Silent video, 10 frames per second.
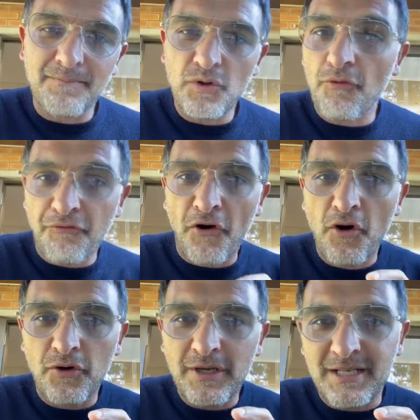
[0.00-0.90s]
Your
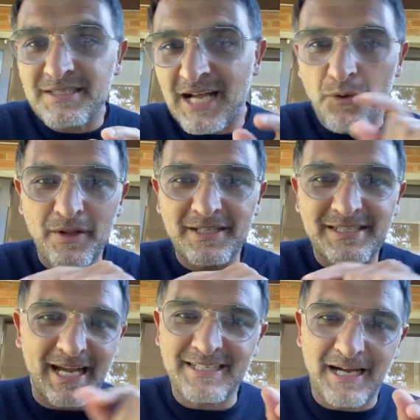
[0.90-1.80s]
phone can tell whether it's
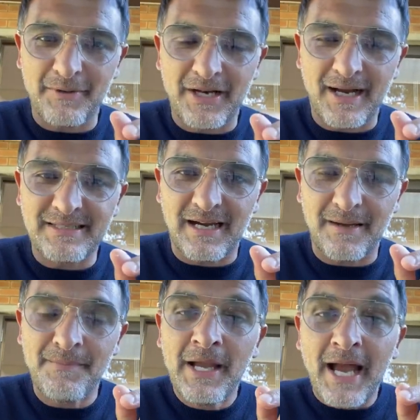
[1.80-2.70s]
daytime or
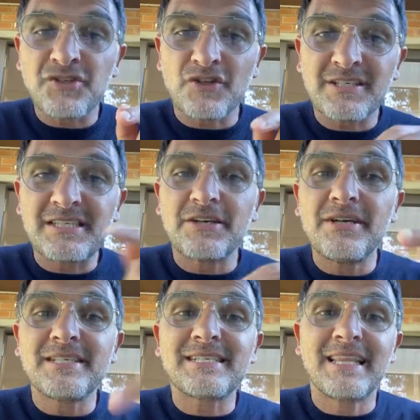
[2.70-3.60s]
nighttime, and so the
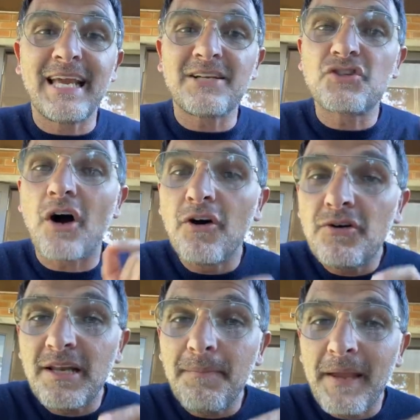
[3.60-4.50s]
series is linked to
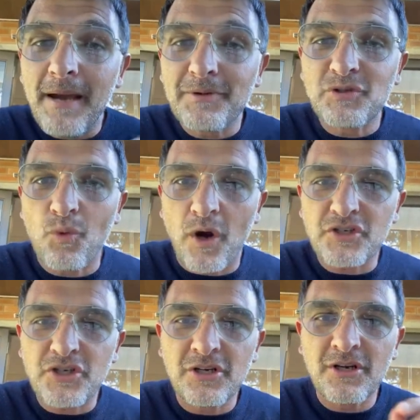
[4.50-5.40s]
only be able to
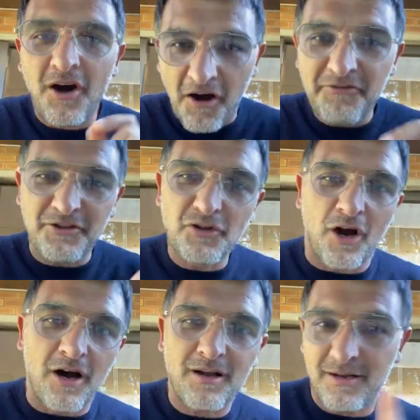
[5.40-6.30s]
watch after
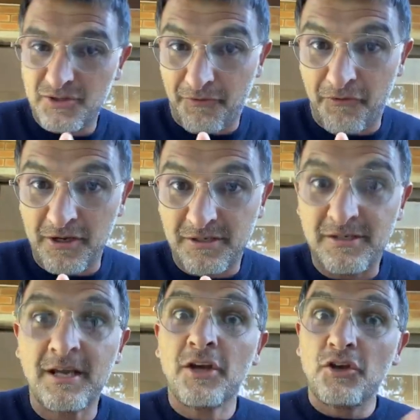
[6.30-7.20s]
dark. So first,
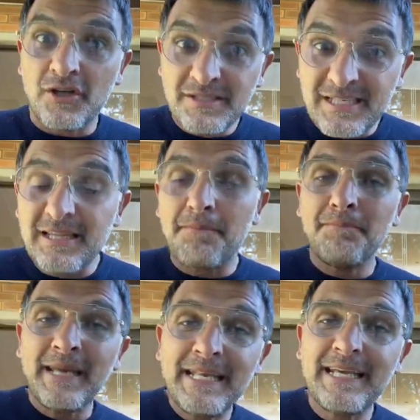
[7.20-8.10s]
you can see the
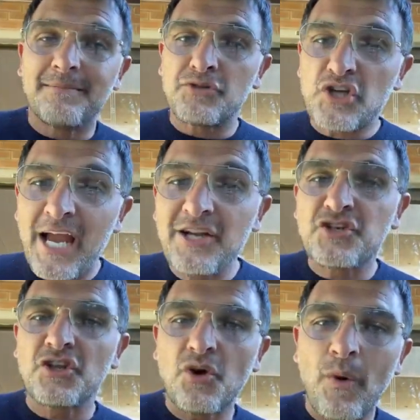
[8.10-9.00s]
medium
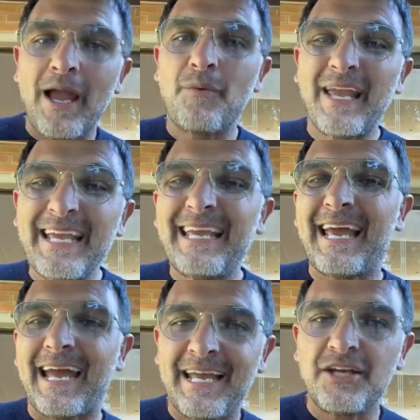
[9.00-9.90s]
changing the way we
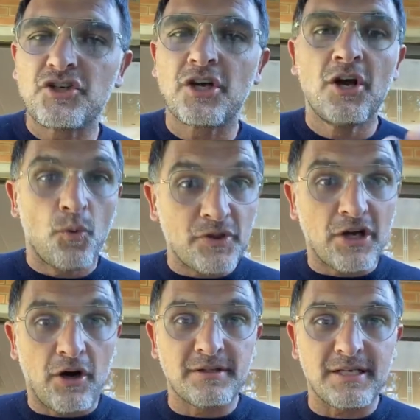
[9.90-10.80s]
engage with the
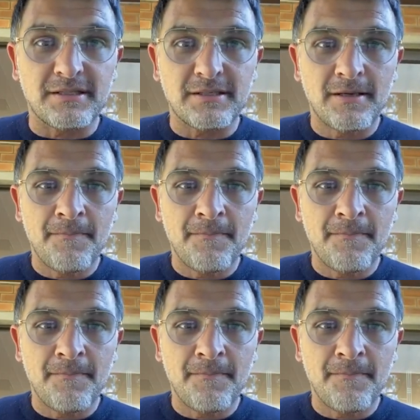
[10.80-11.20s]
content.